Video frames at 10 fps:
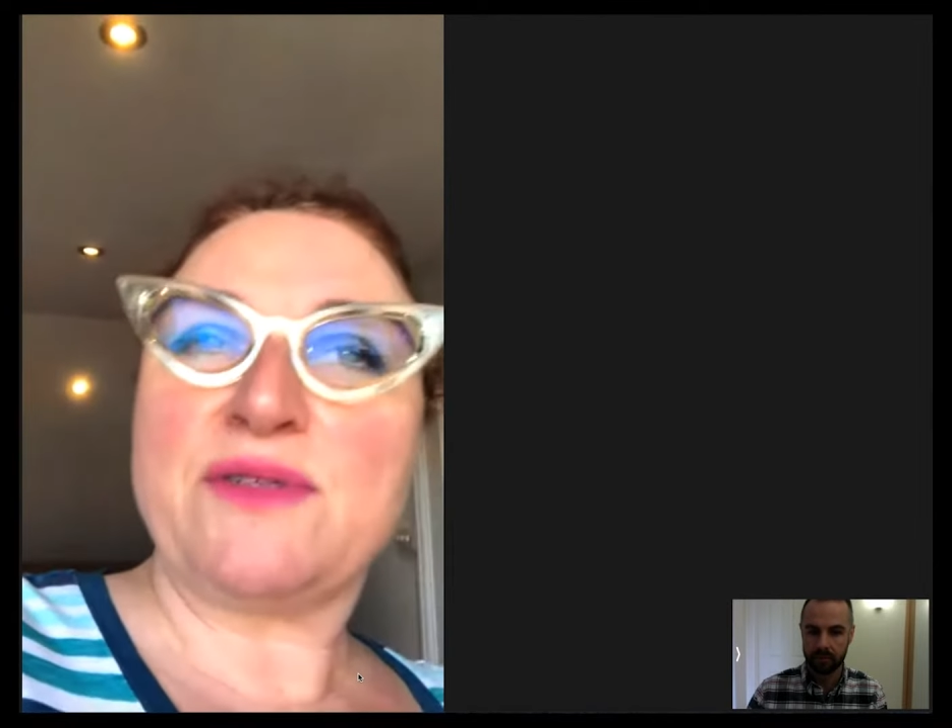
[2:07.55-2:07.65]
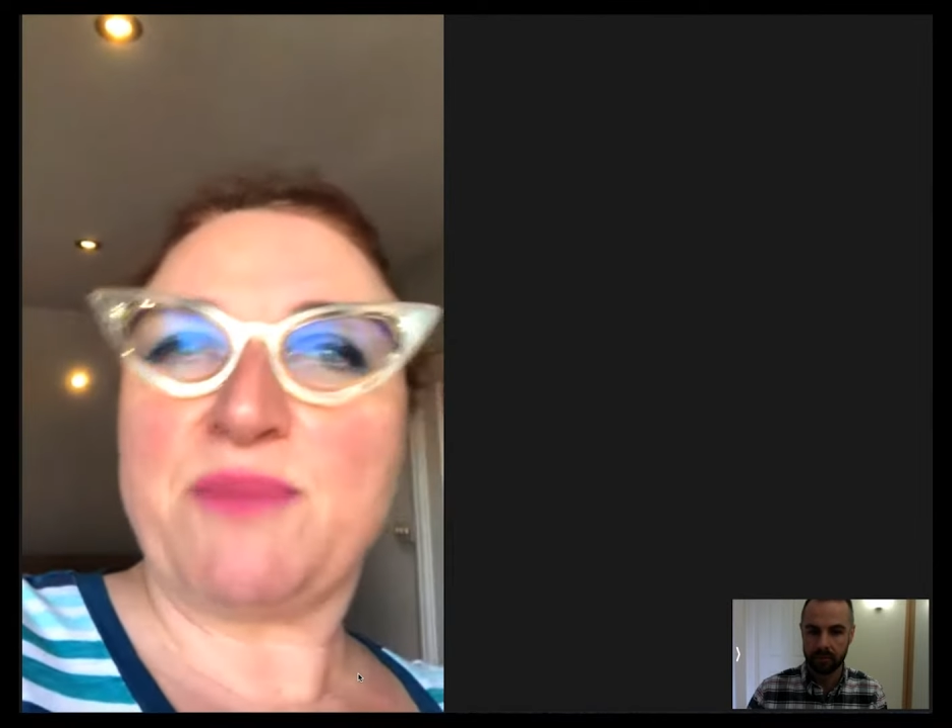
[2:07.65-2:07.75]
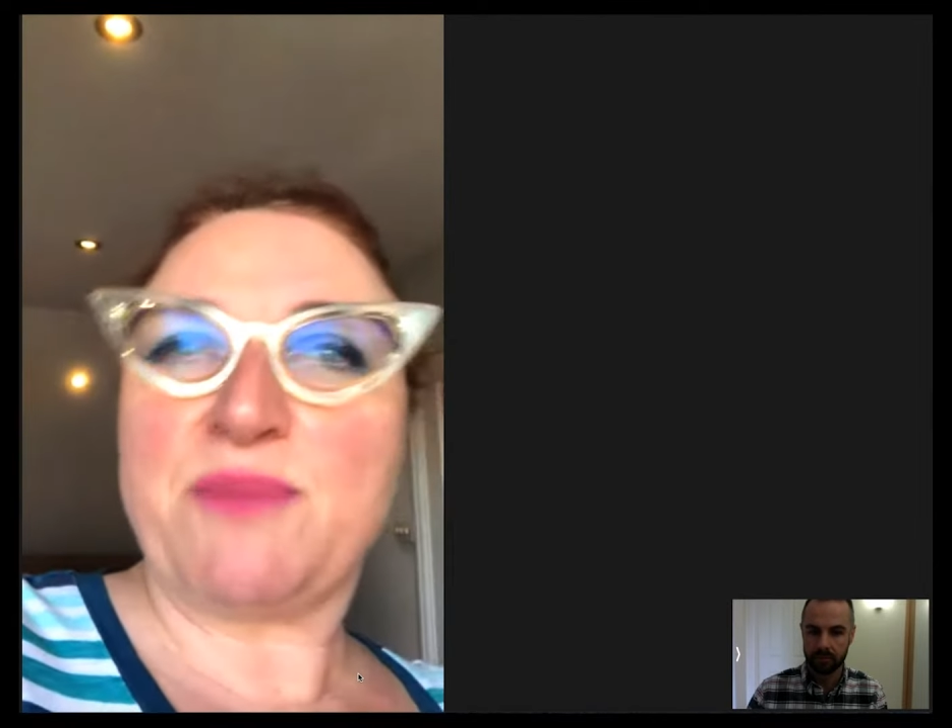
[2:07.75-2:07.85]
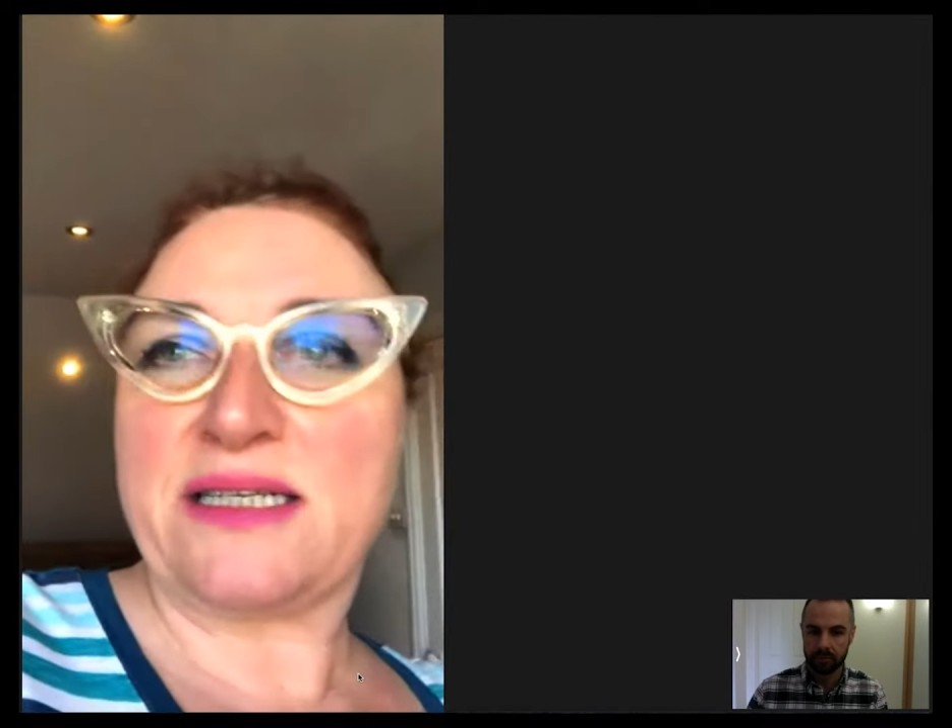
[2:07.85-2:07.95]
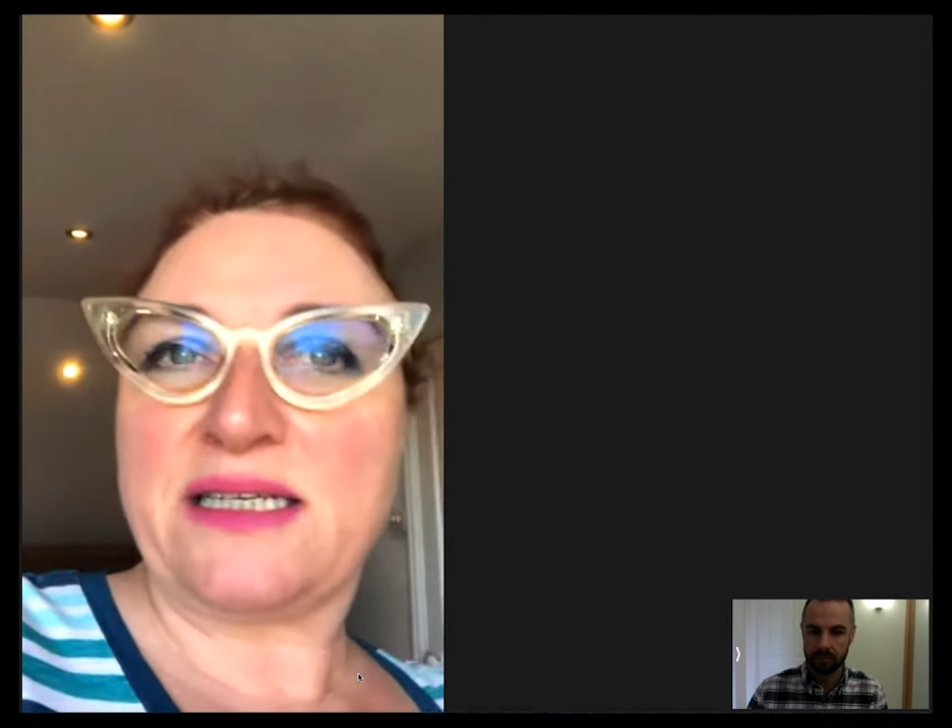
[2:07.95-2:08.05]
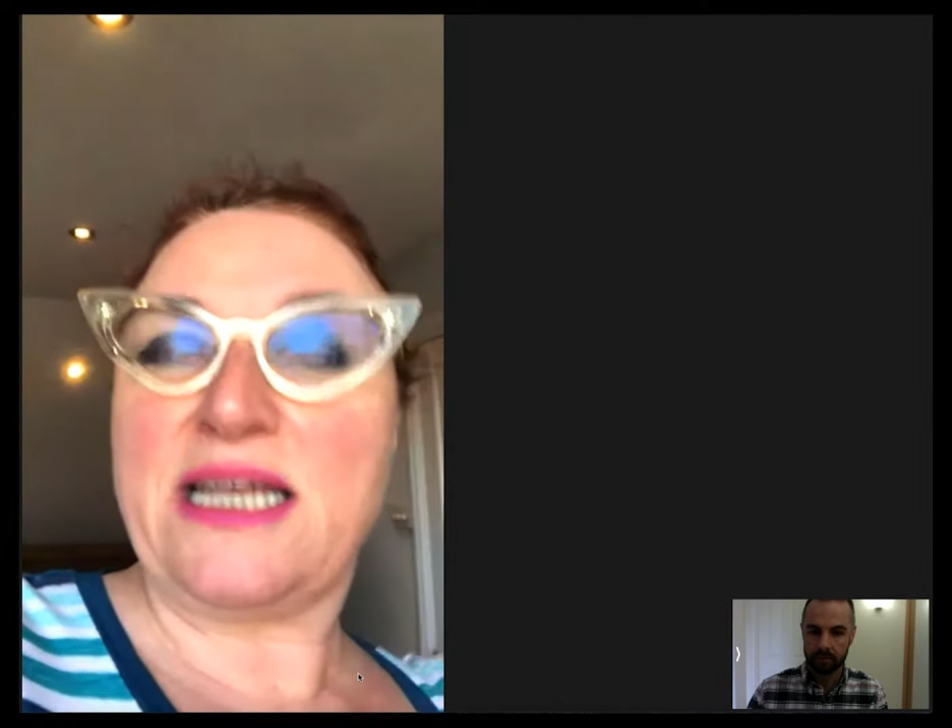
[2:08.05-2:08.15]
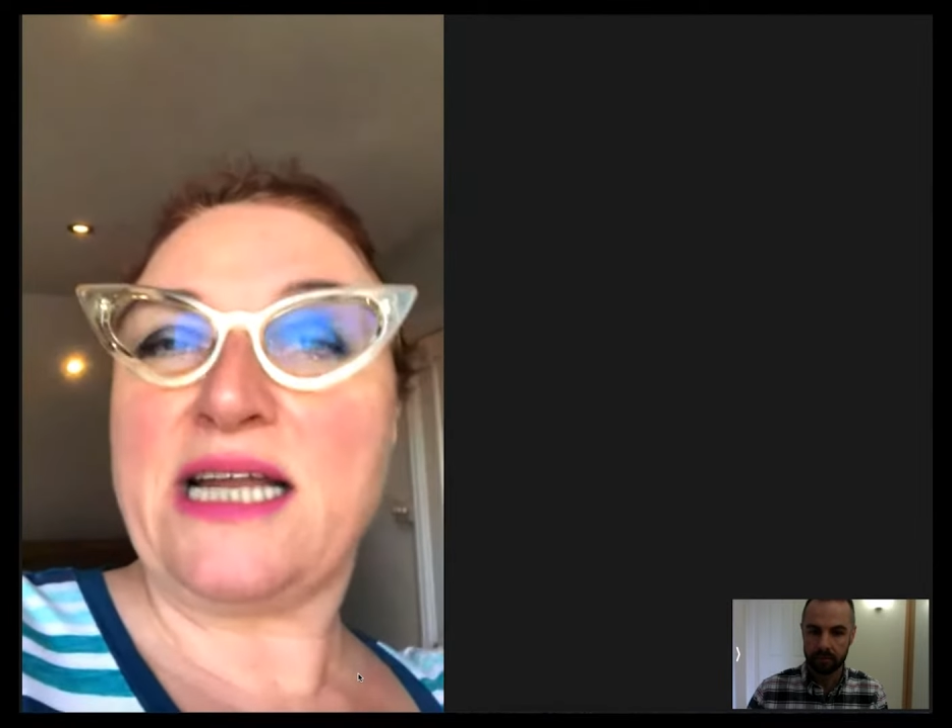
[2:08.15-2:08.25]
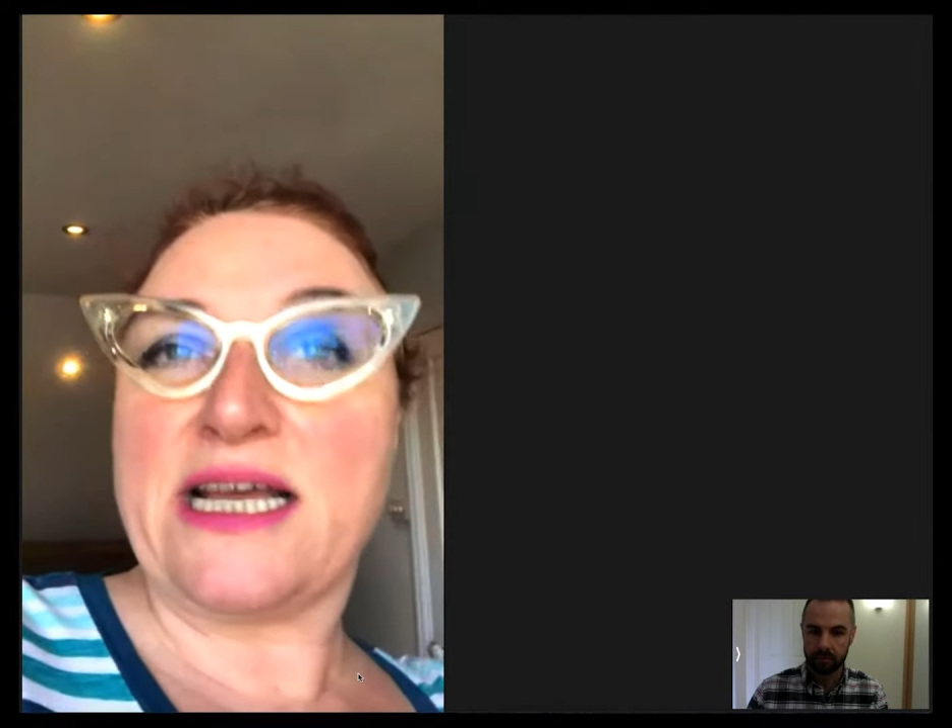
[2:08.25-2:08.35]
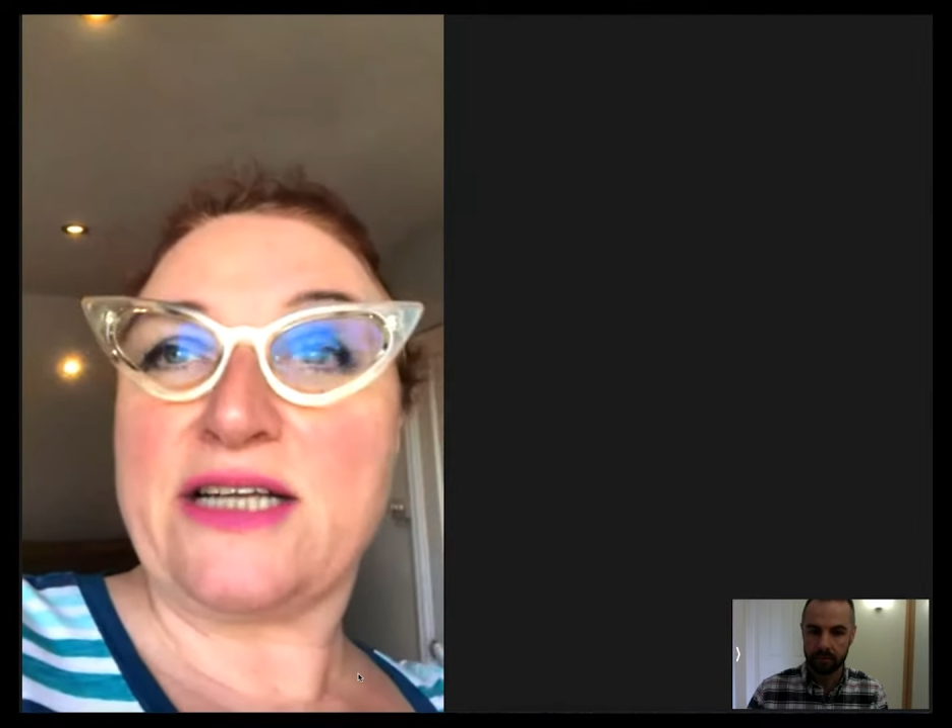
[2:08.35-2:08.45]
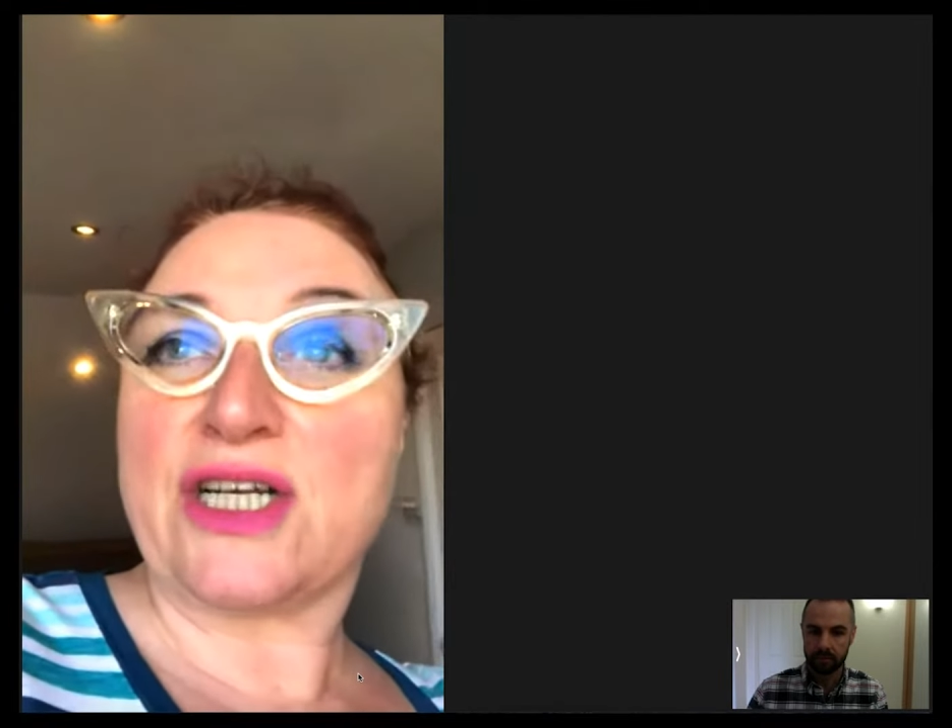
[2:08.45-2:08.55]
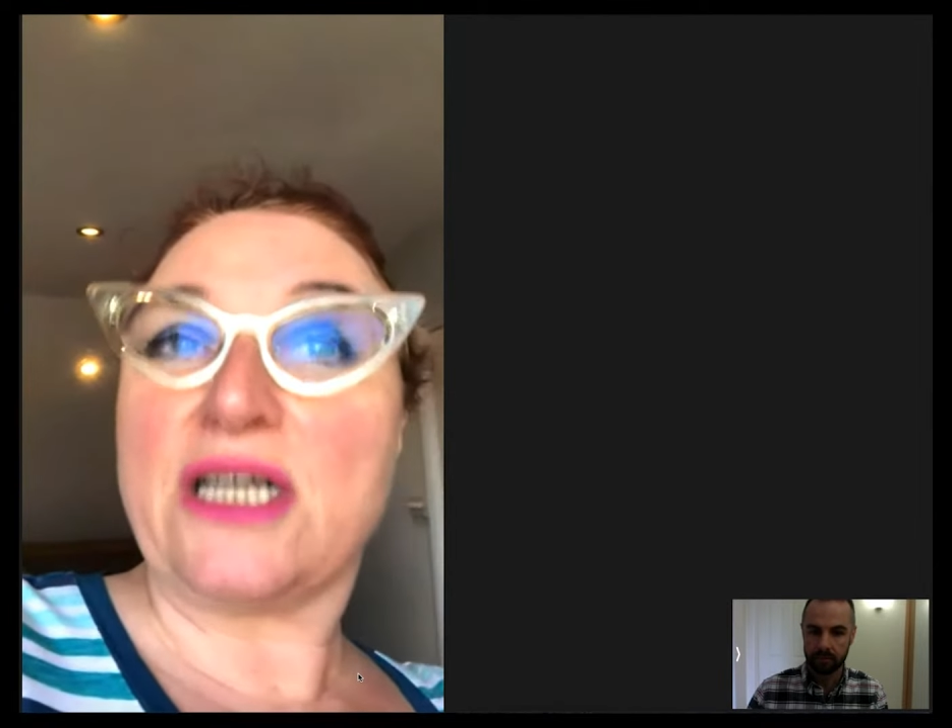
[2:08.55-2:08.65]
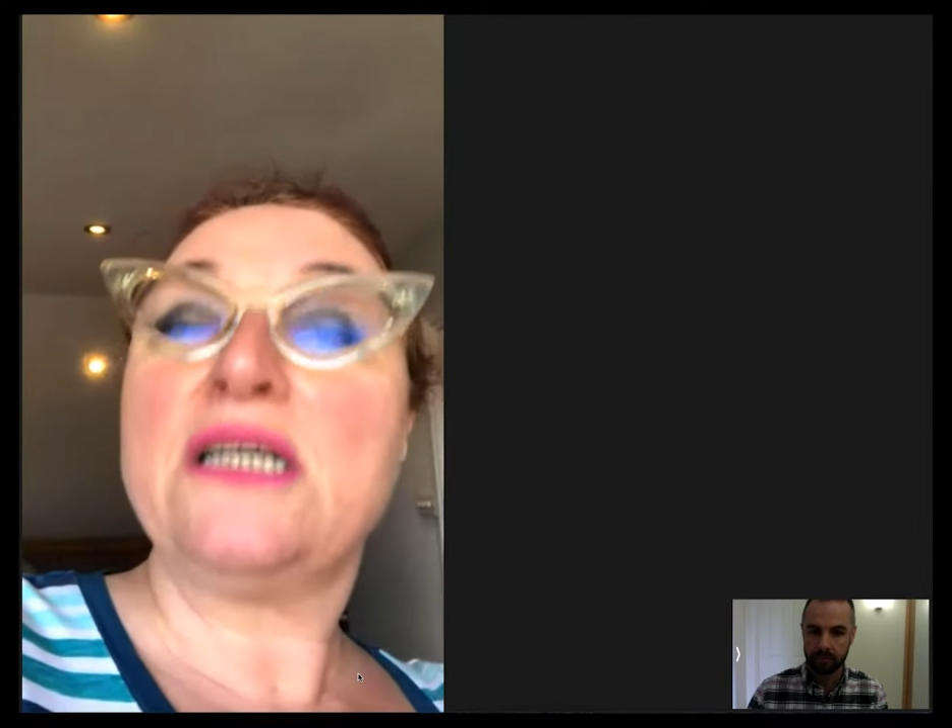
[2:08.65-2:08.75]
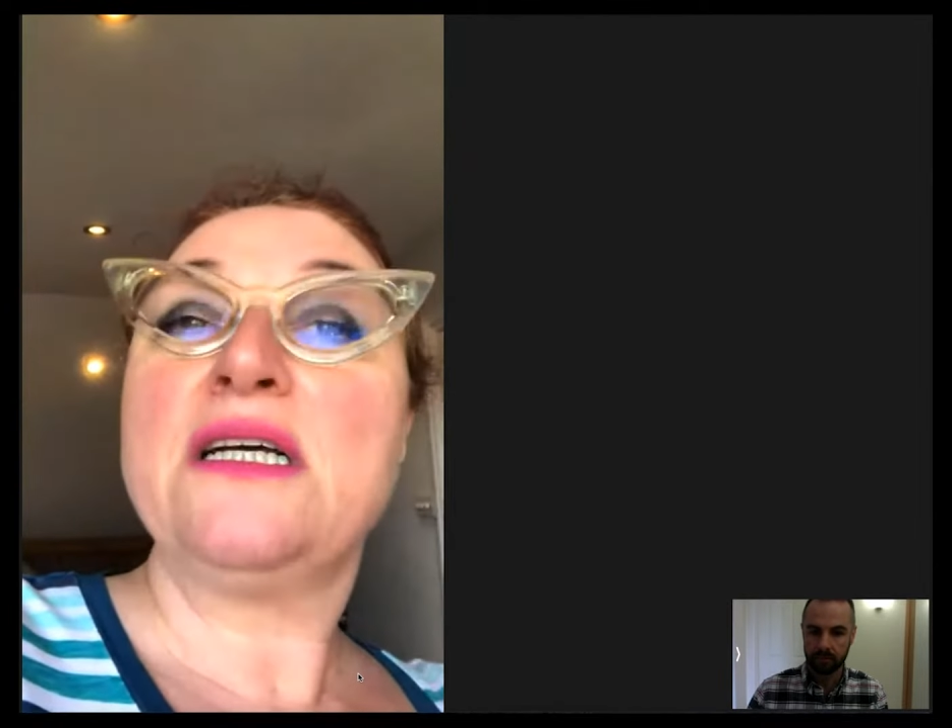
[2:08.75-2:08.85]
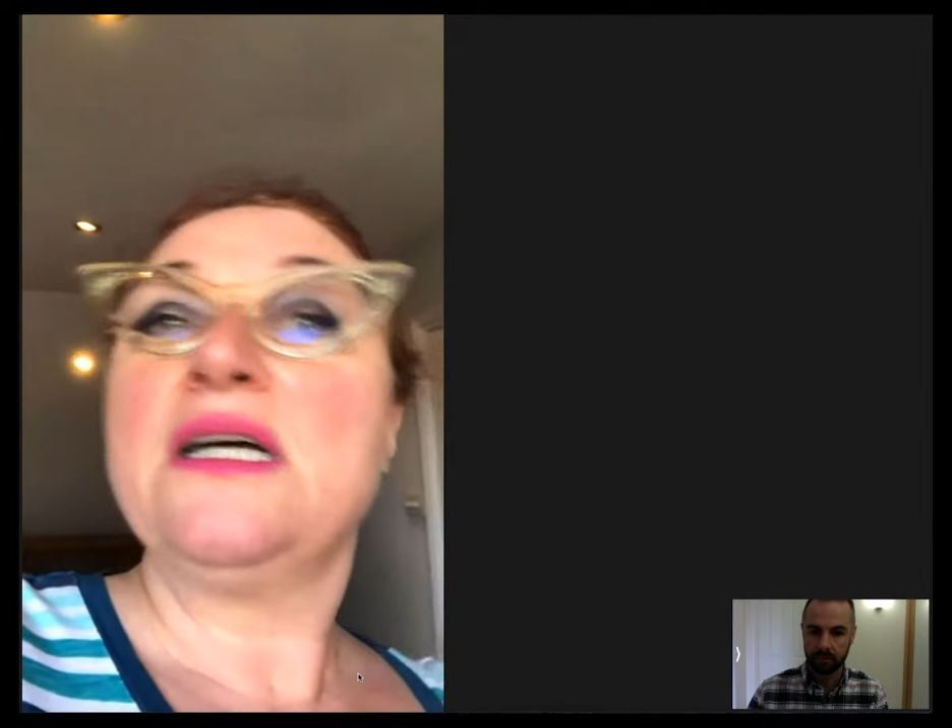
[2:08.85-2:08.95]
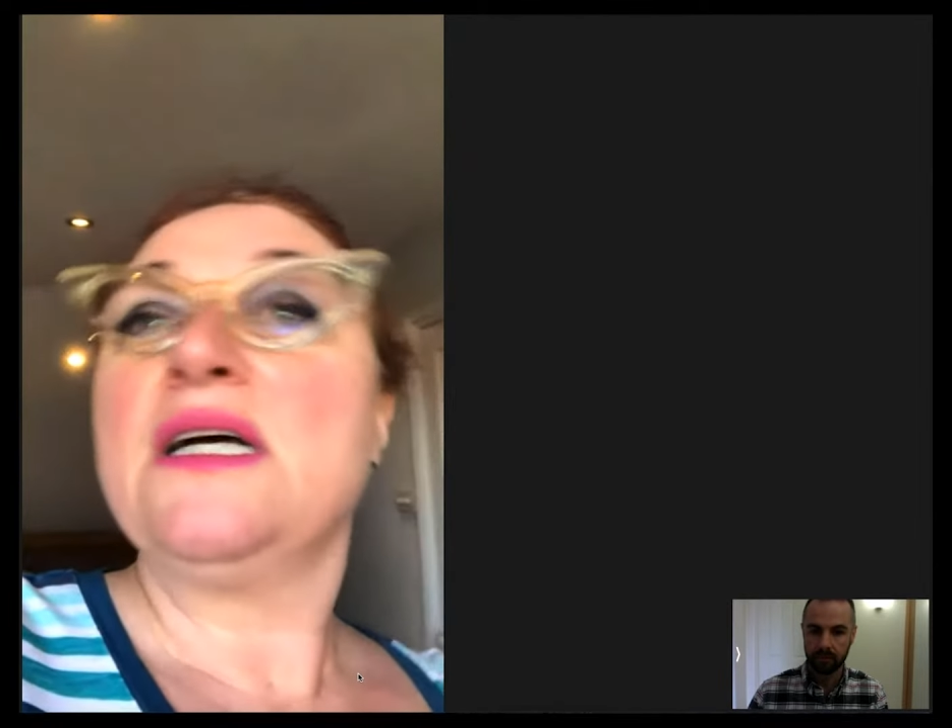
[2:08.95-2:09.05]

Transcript: to be a teenager.